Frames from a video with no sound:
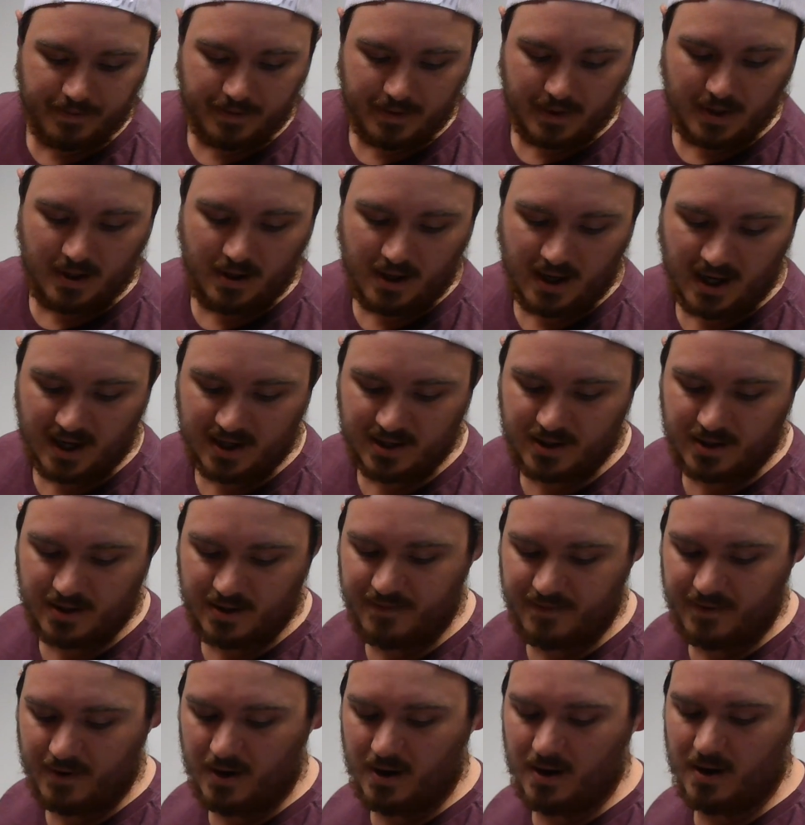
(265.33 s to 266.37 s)
you guys should
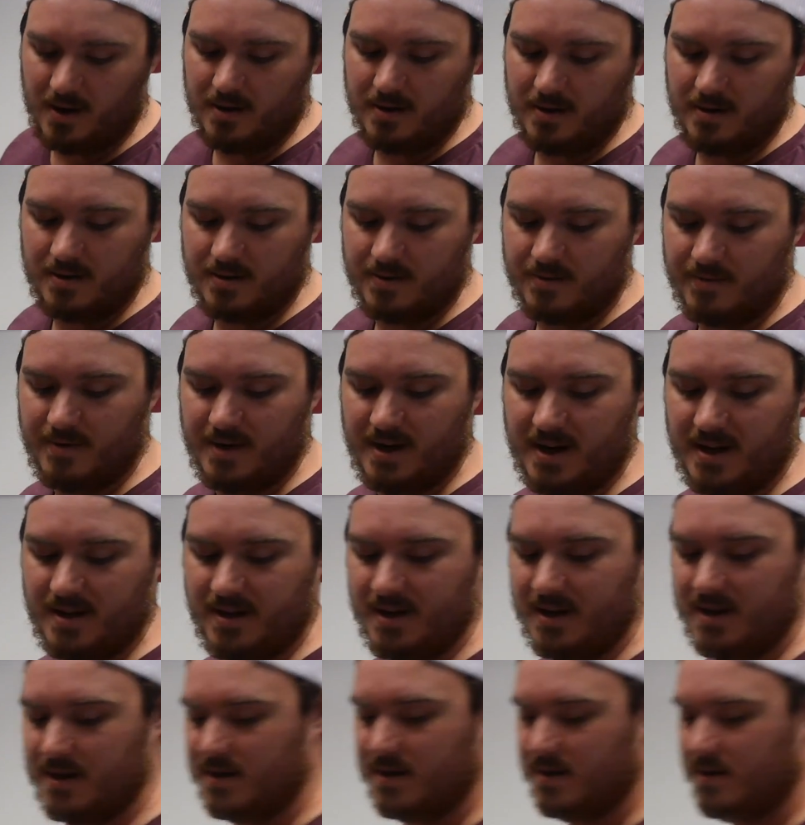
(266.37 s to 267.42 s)
have all read
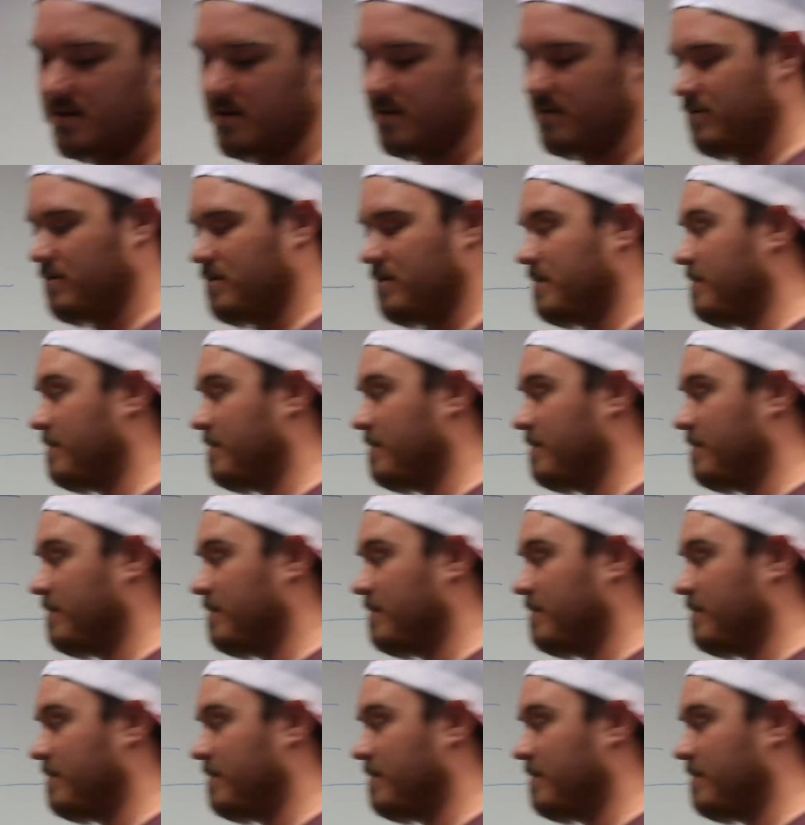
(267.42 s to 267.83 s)
this, which